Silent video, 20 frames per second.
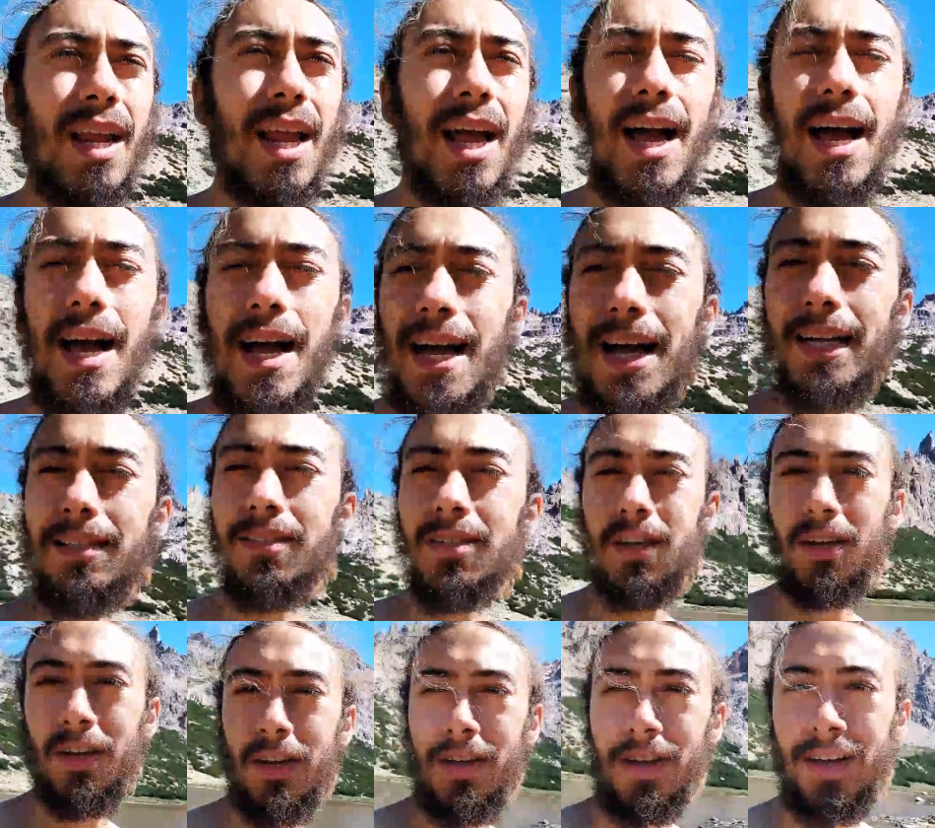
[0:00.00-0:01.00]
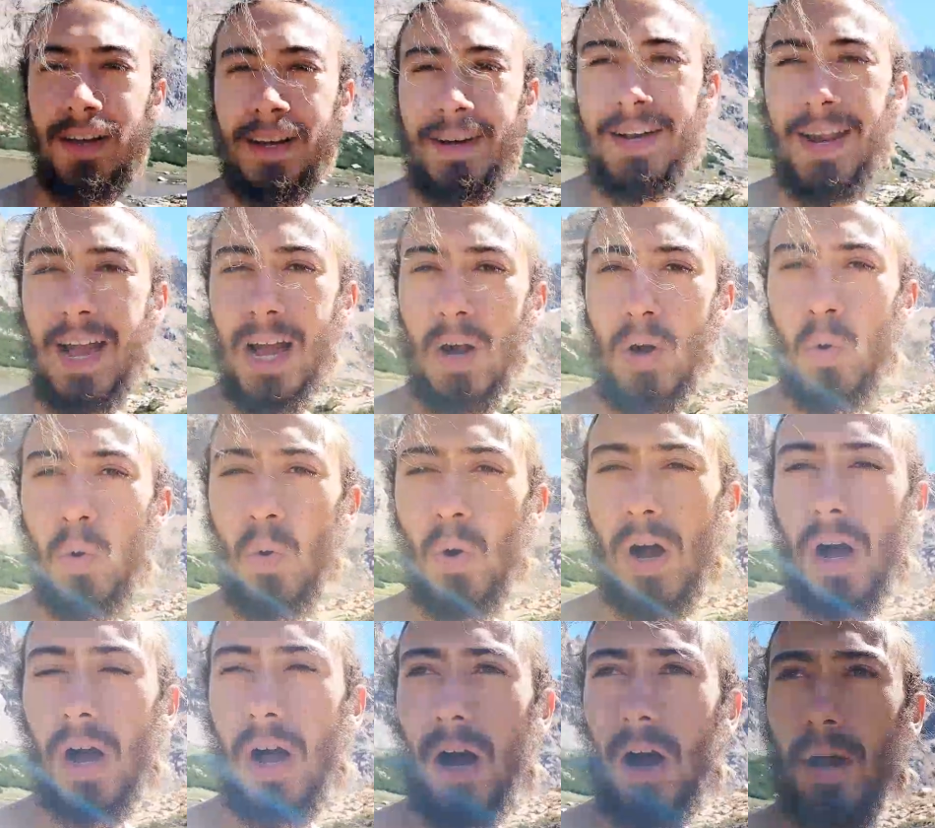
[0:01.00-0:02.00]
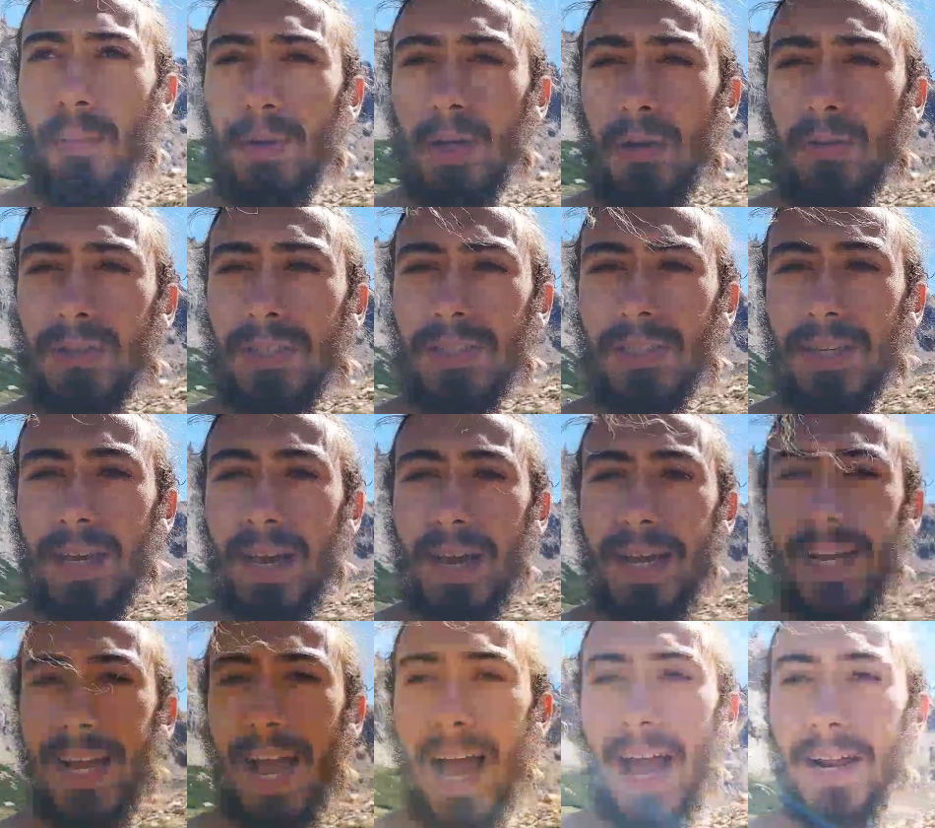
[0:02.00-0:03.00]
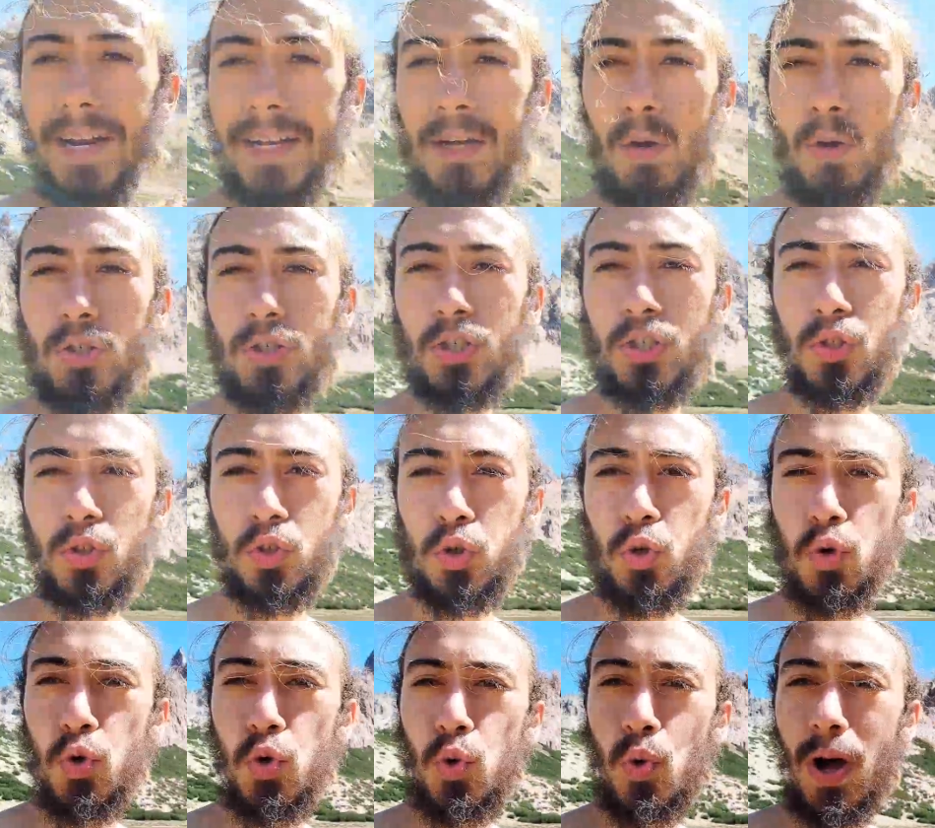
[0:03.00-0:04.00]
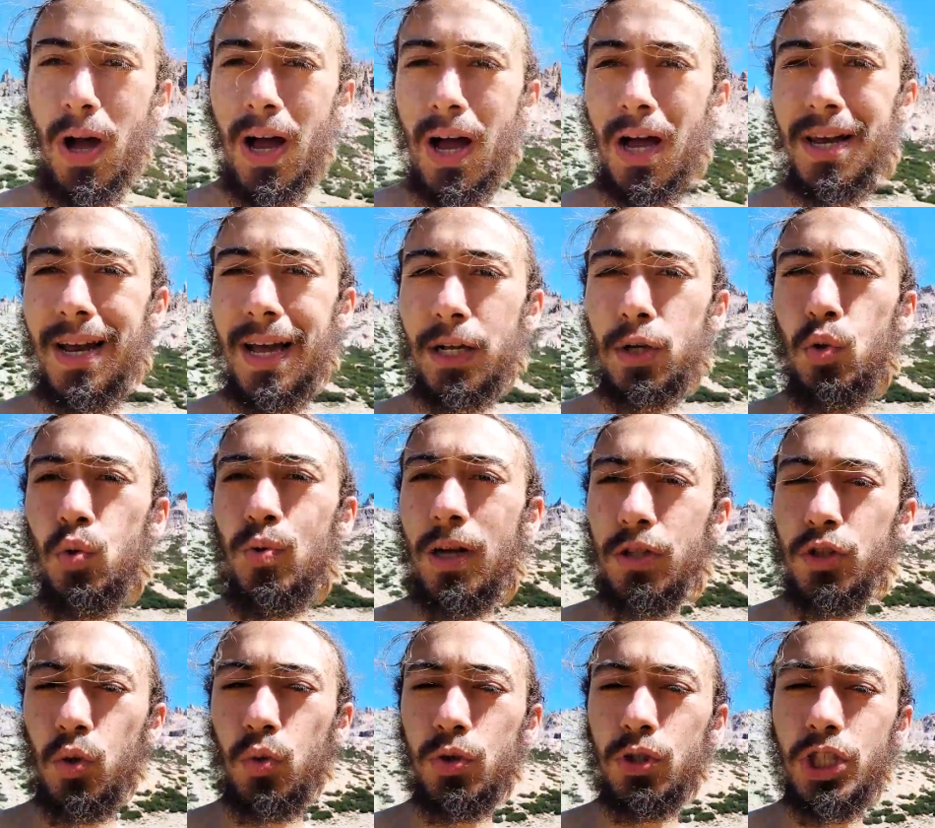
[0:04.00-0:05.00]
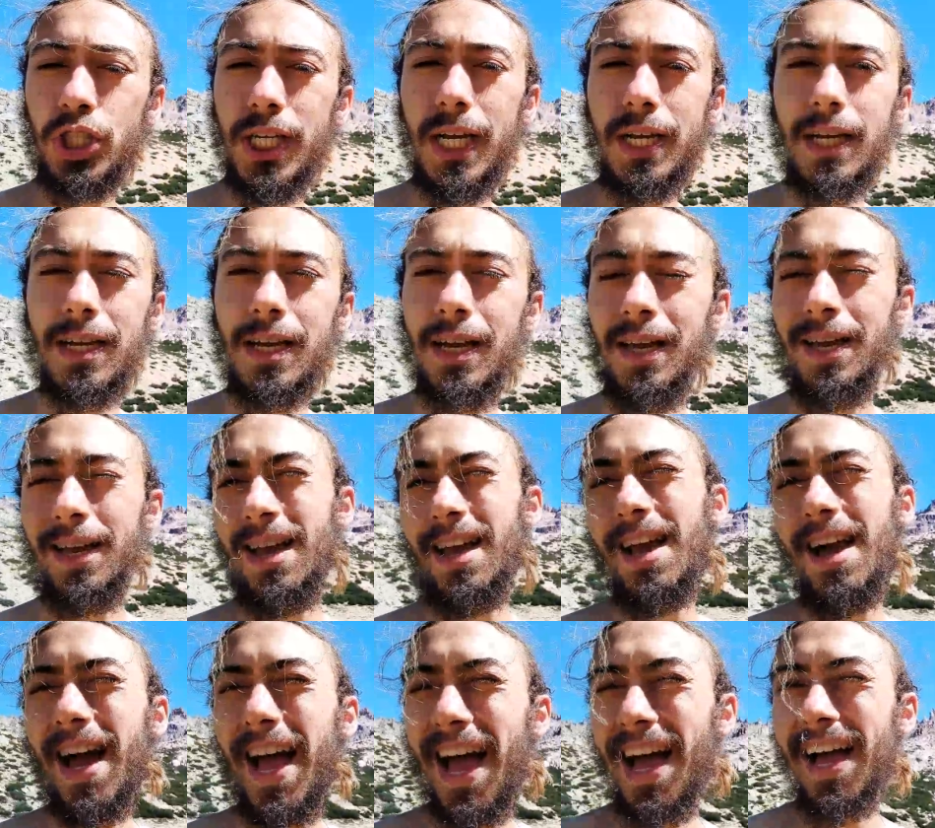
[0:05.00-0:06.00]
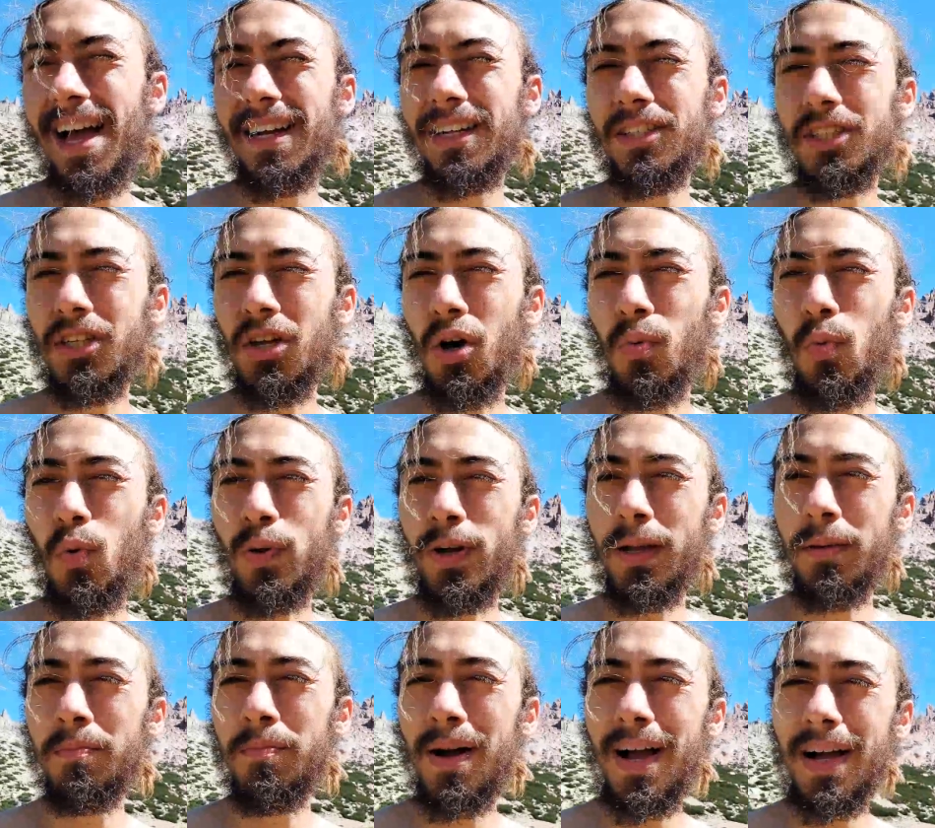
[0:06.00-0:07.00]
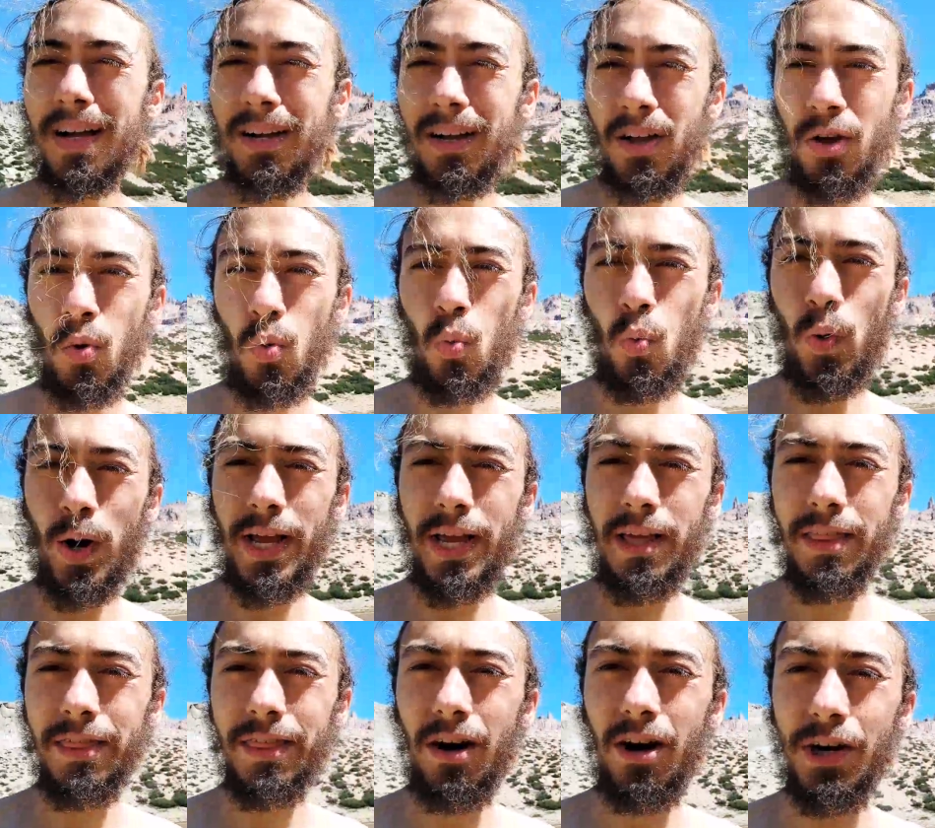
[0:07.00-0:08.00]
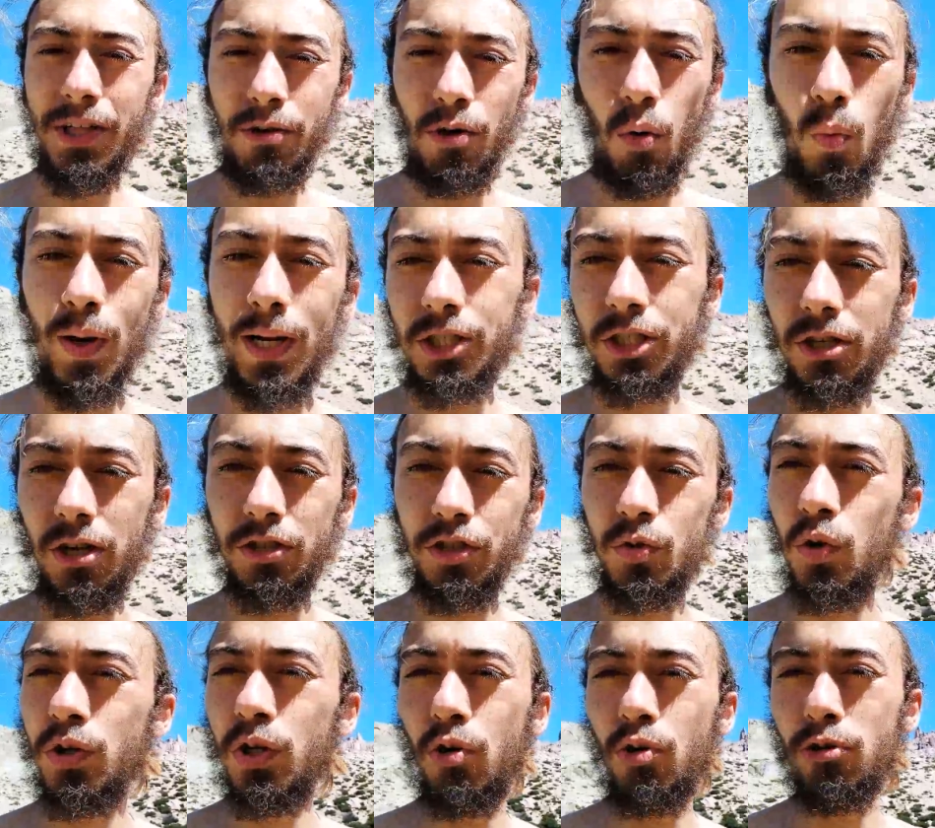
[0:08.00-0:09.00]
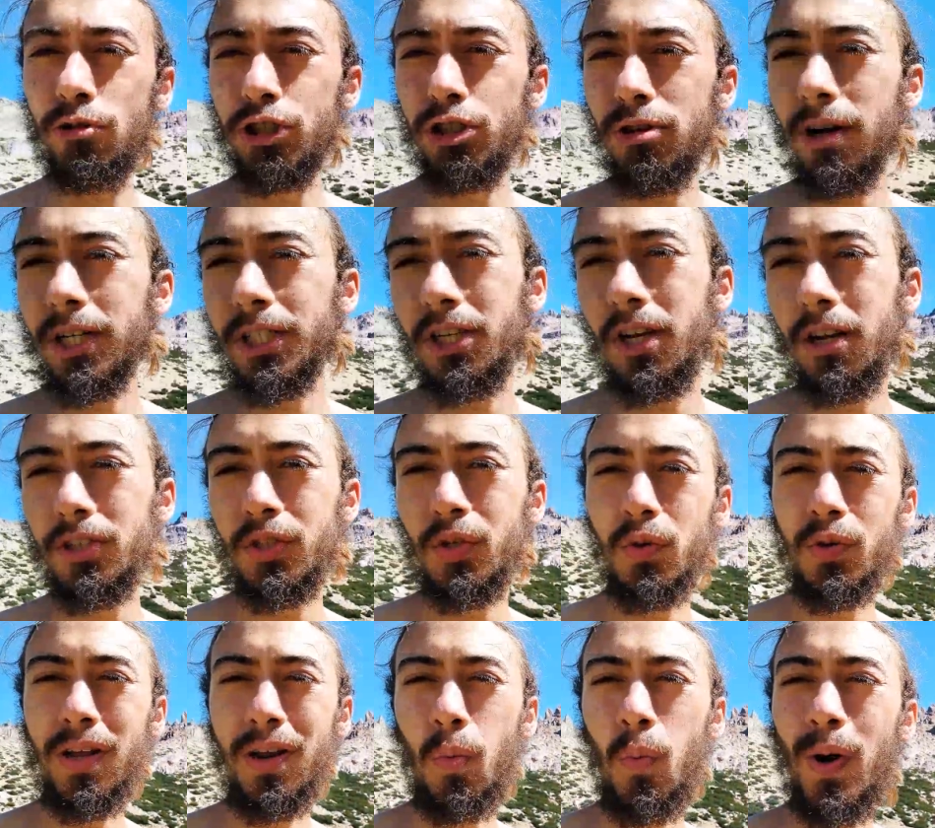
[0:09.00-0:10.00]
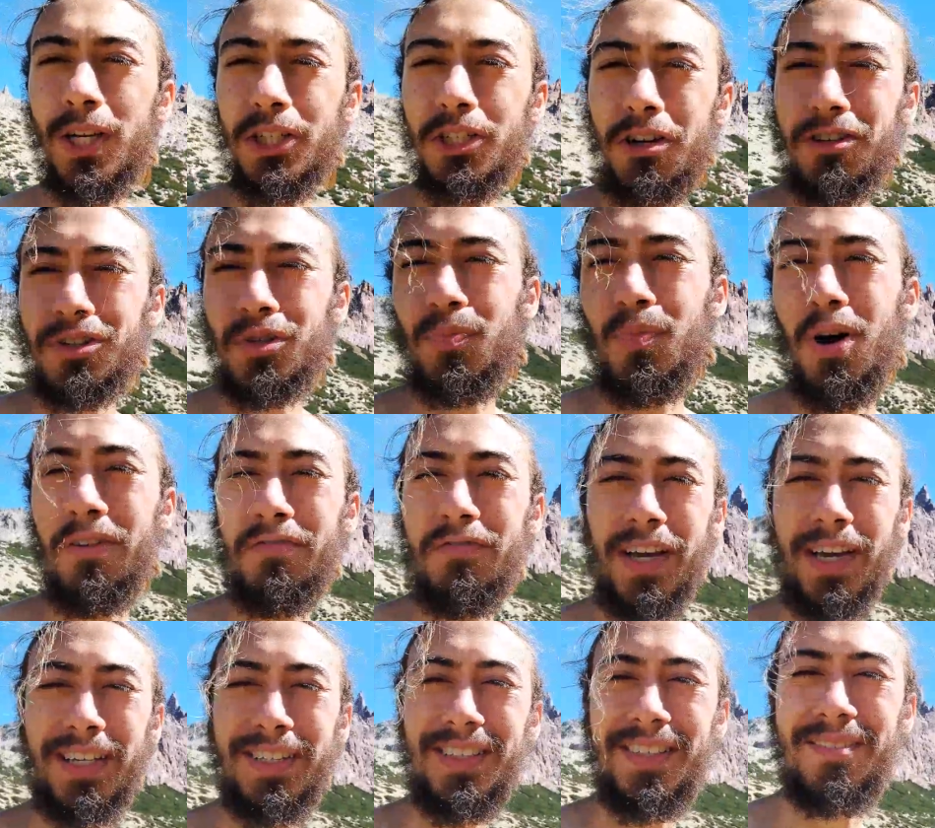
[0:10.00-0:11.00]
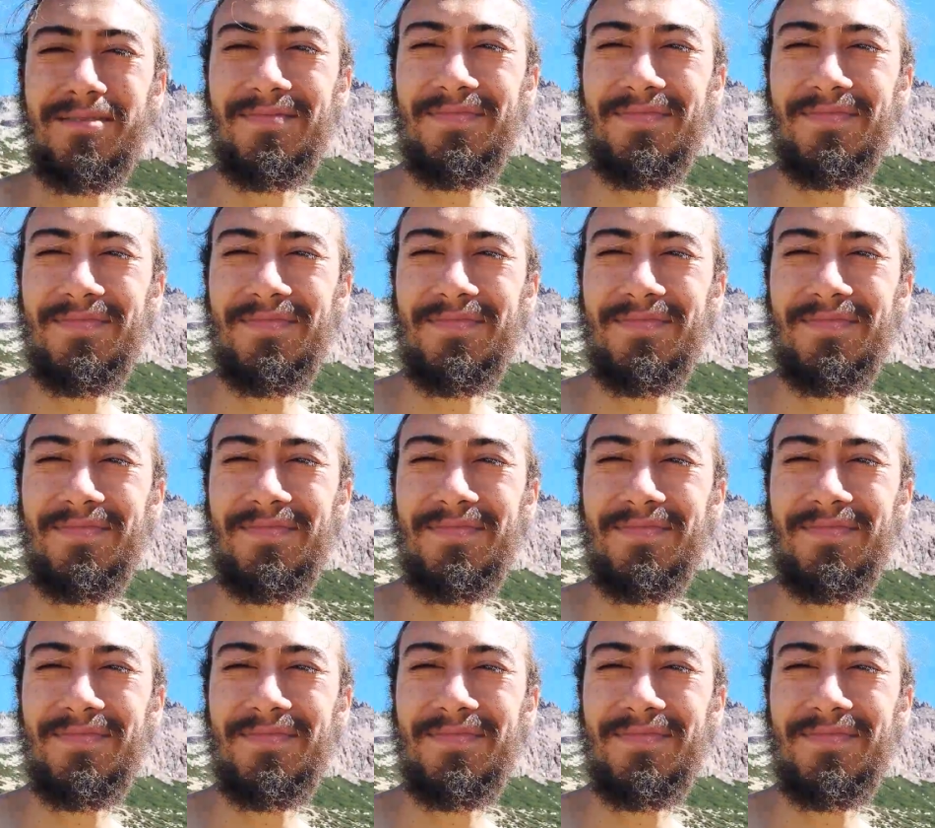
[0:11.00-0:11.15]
And now I'm going to say adios to Laguna Toncek, and start walking back with either a wet shirt on or a dry shirt on and a wet shirt on my face.